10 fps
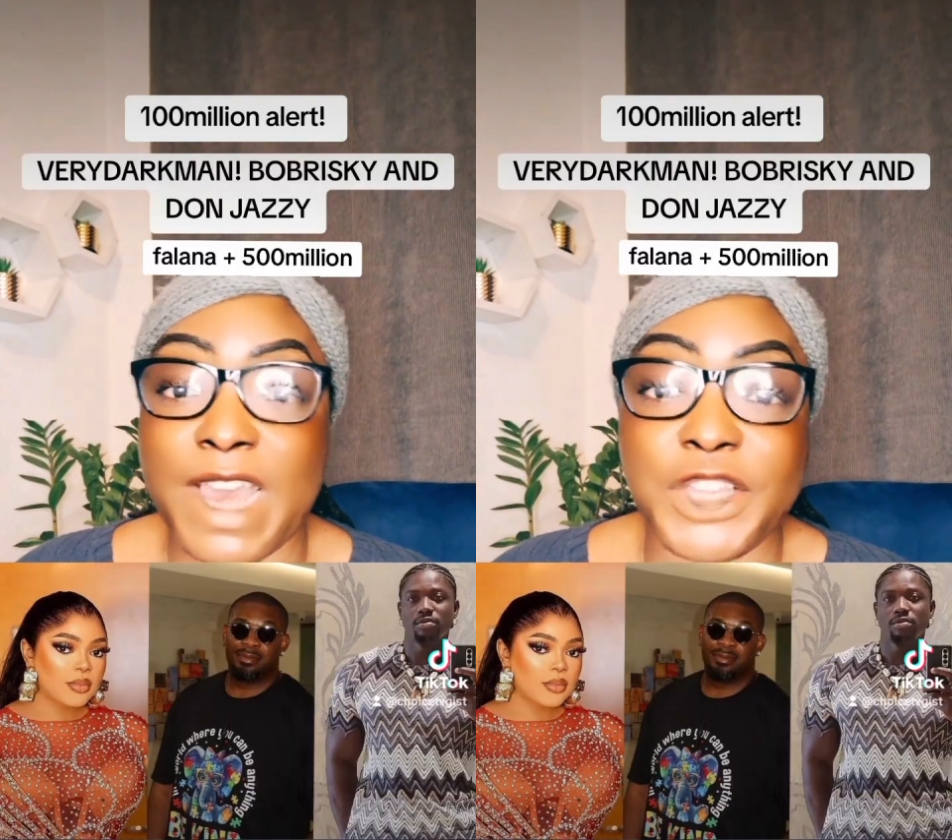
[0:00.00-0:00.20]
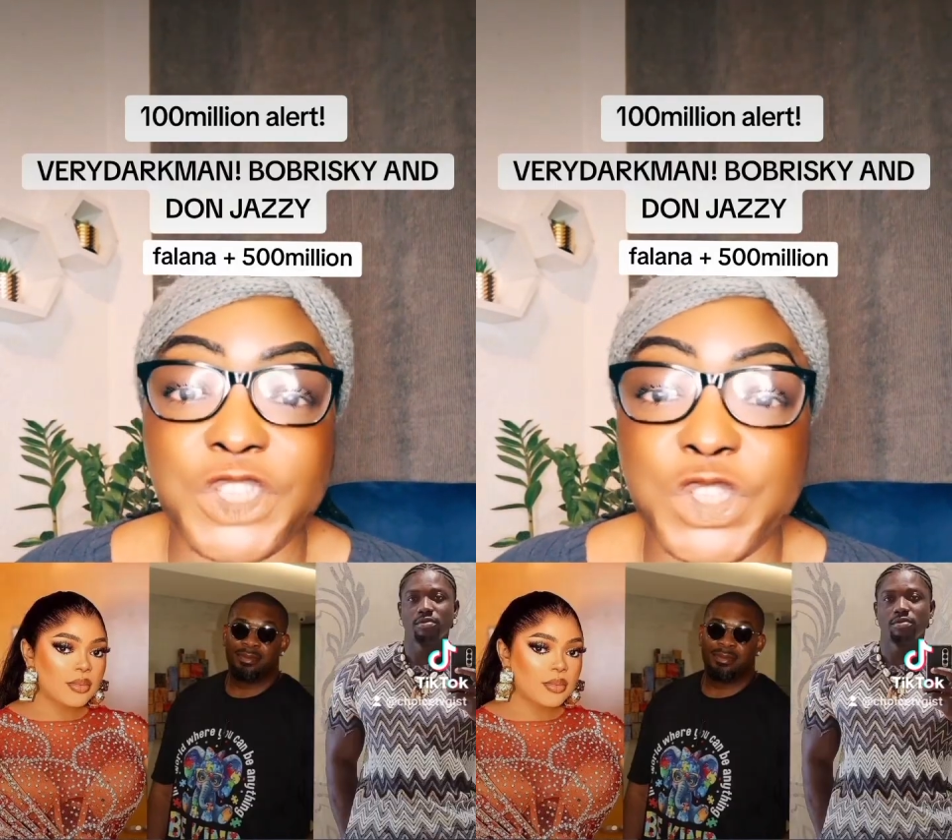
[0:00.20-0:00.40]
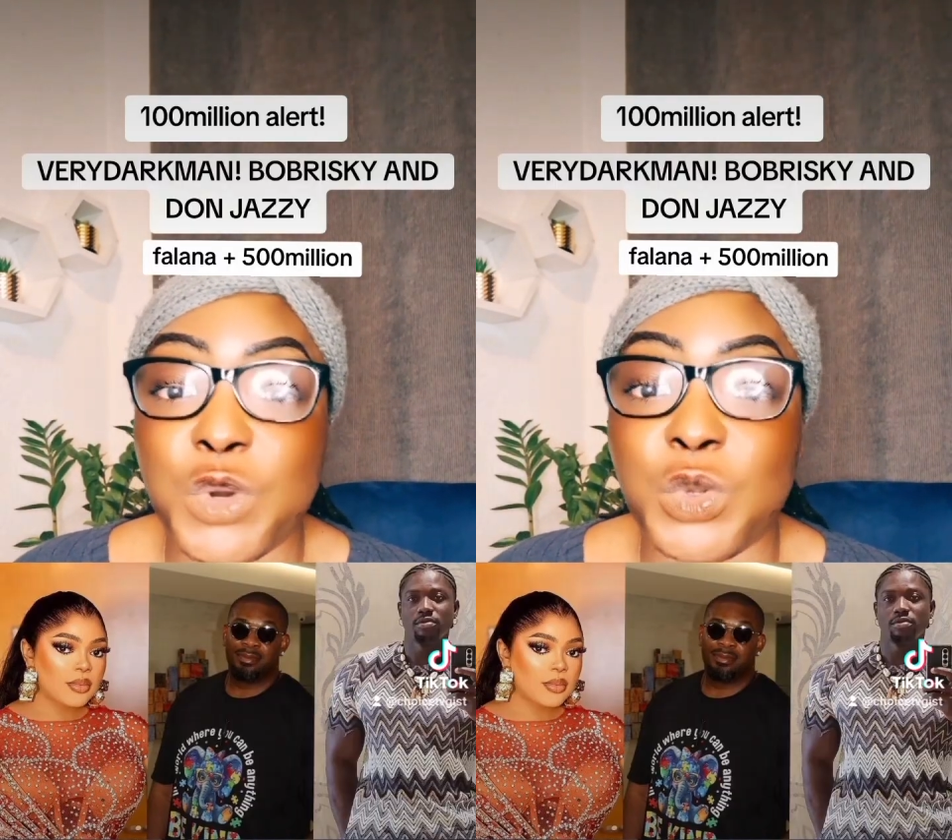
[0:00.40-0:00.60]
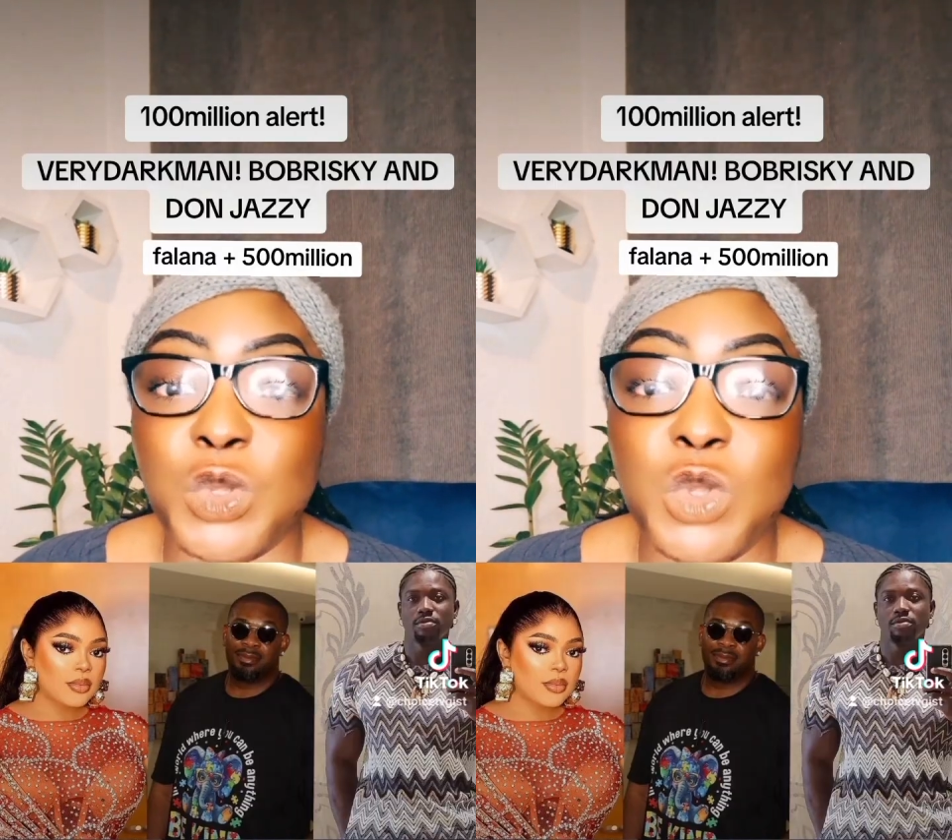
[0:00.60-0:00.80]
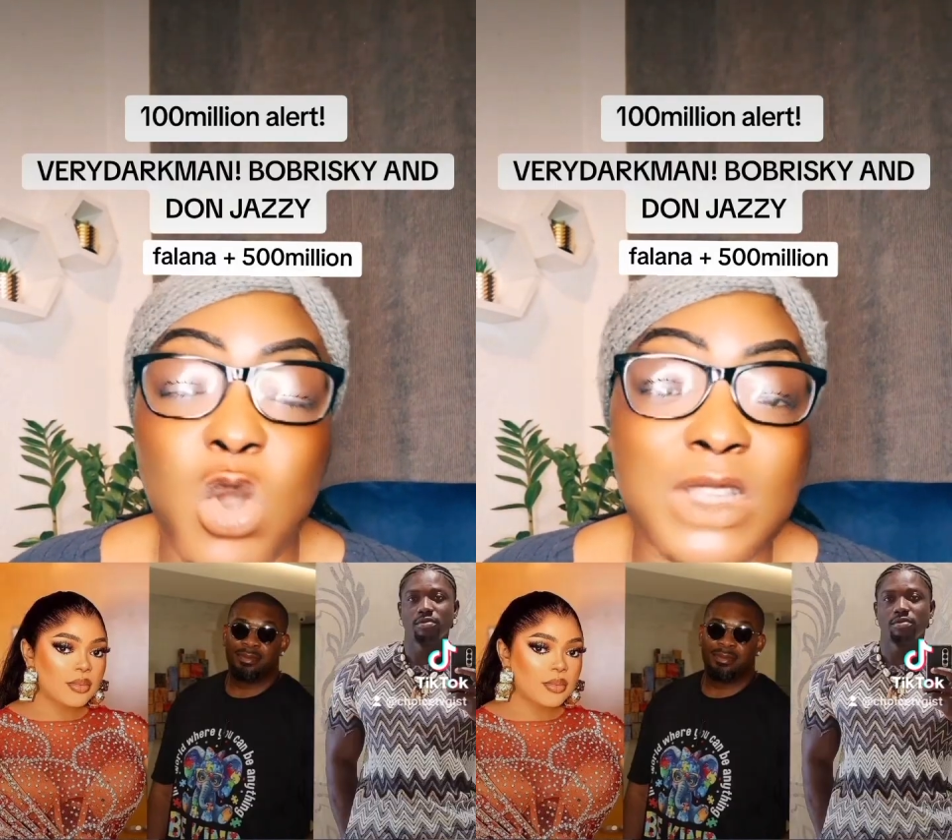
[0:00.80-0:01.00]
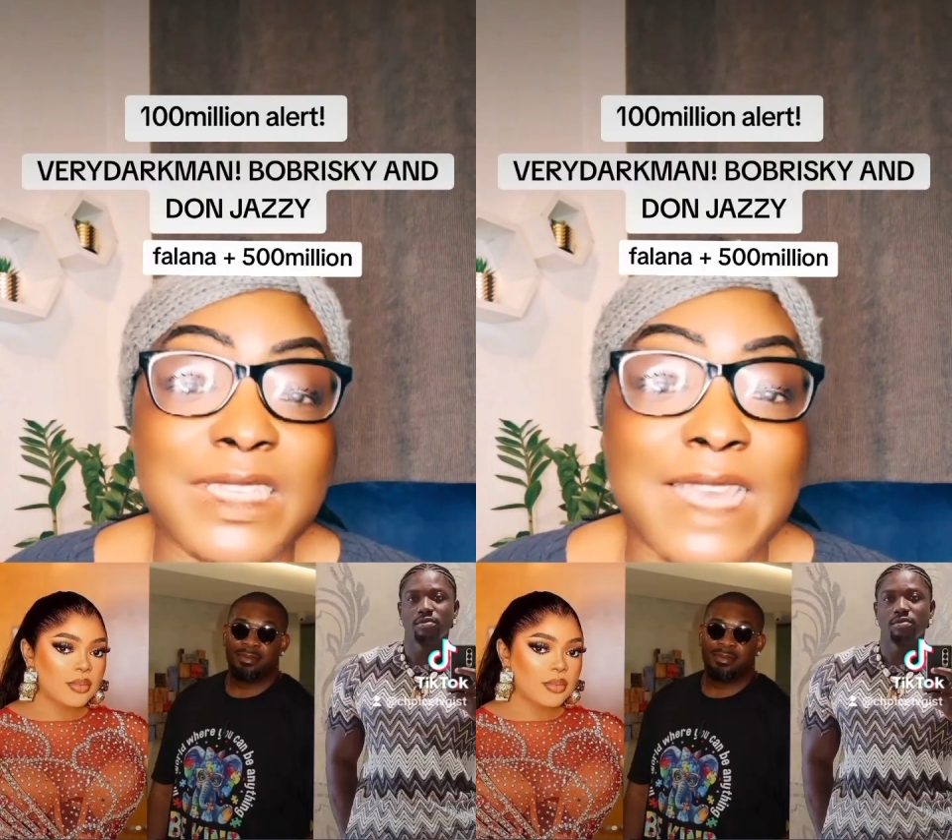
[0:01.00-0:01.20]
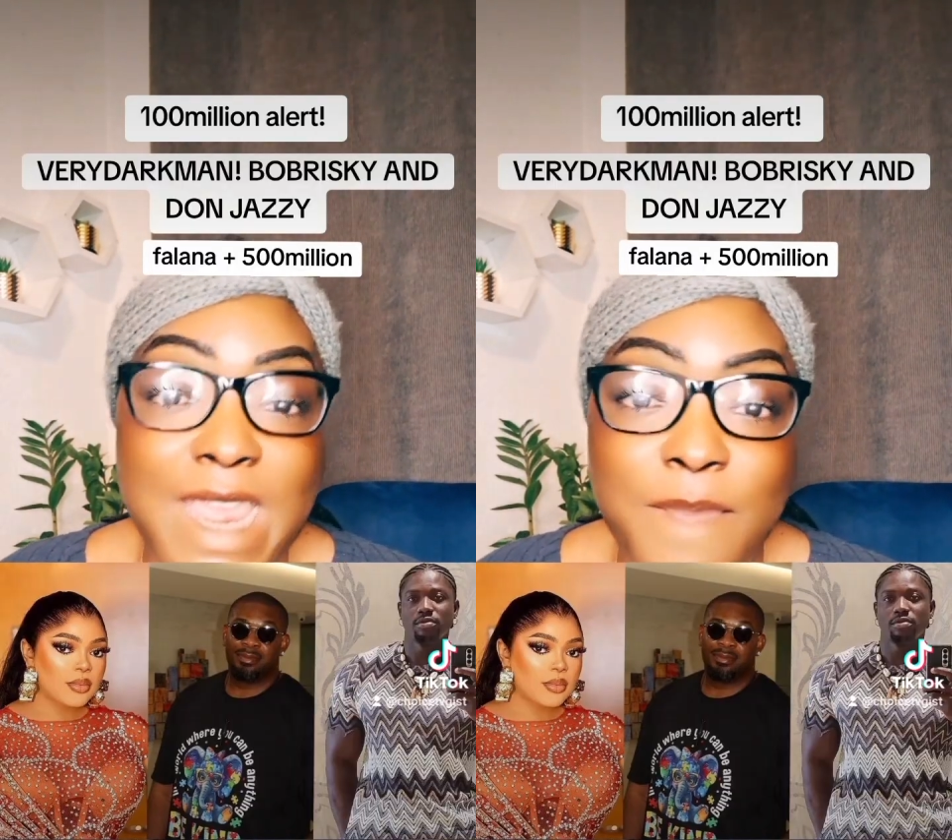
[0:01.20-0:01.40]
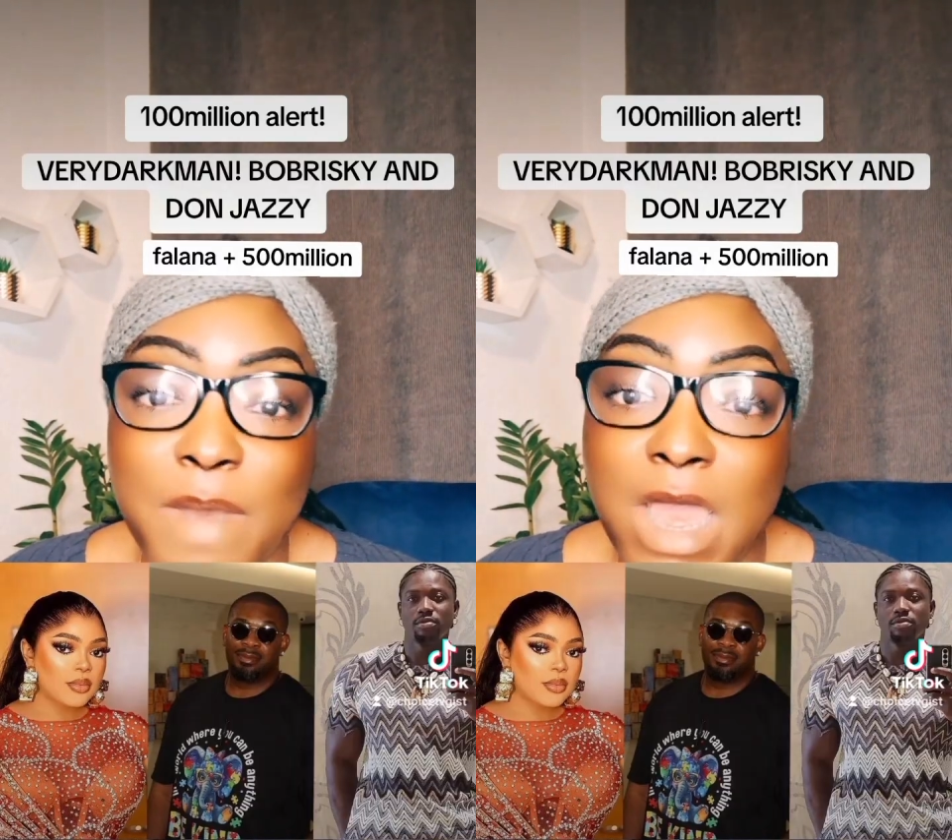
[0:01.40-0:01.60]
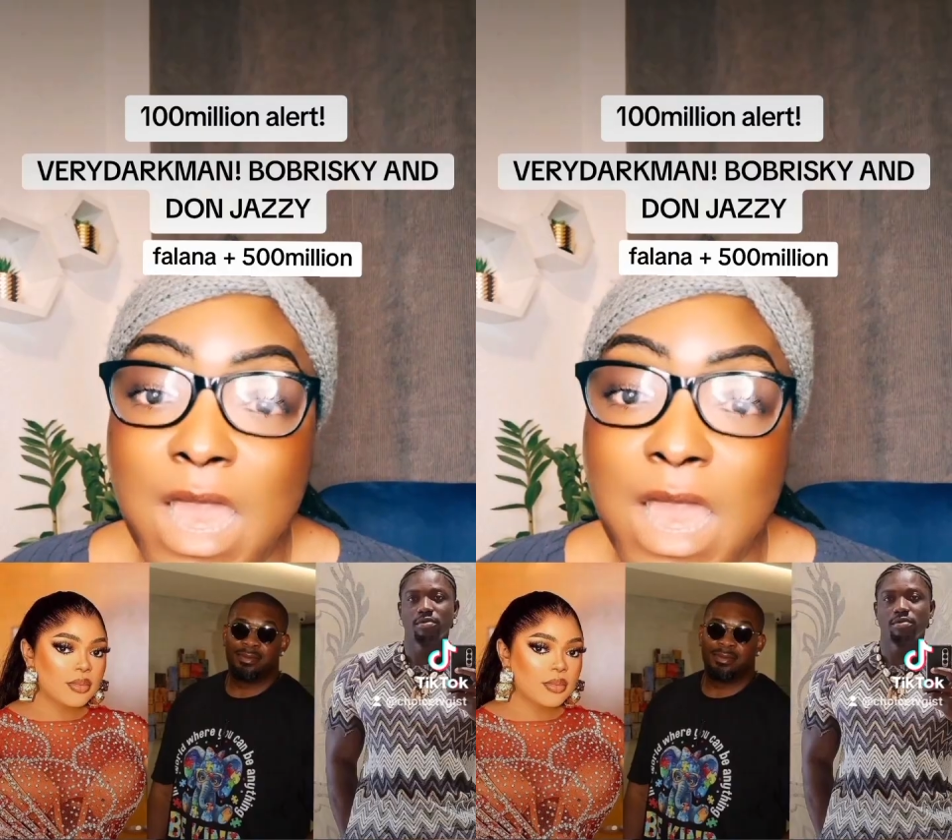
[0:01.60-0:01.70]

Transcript: NGO, not him